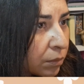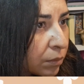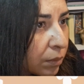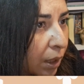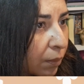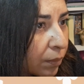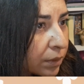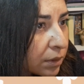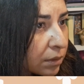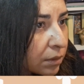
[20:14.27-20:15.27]
Wow,
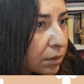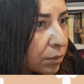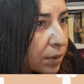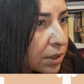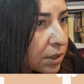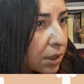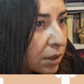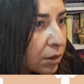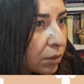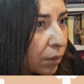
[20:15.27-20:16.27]

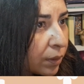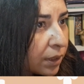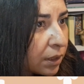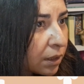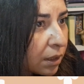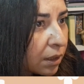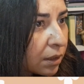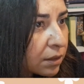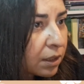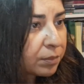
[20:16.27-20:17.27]
Twisted Glory,
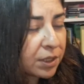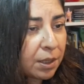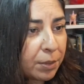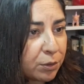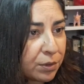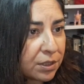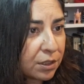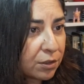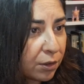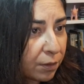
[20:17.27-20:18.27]
something about
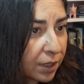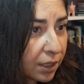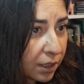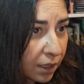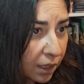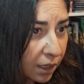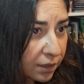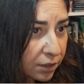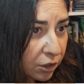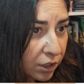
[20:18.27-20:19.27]
Twisted Glory,
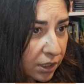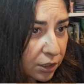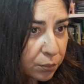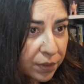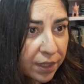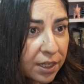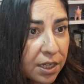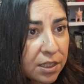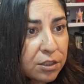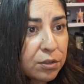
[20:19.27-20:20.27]
The Darkness Within
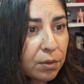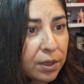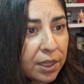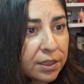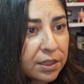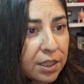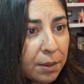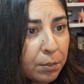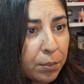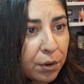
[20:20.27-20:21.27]
Us, So Let
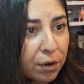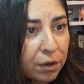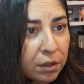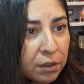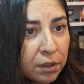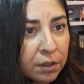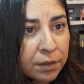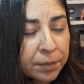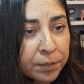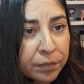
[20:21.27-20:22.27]
Them Burn,
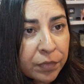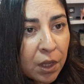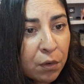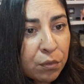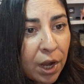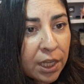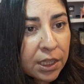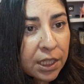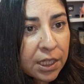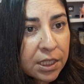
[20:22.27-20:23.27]

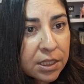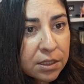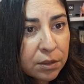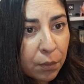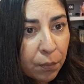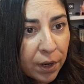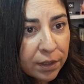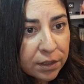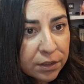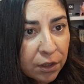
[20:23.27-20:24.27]
Reckless,
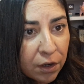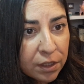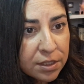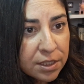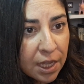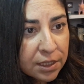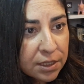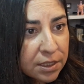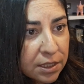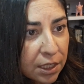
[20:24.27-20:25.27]
Where the Dark
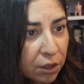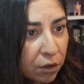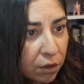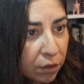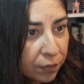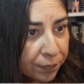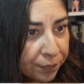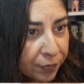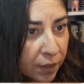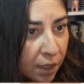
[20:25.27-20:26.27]
Stands Still,
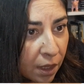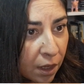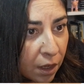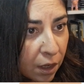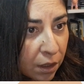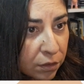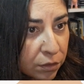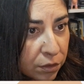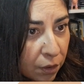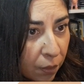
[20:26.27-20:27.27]

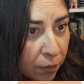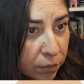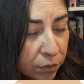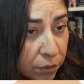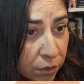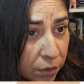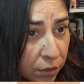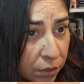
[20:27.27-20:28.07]
Don't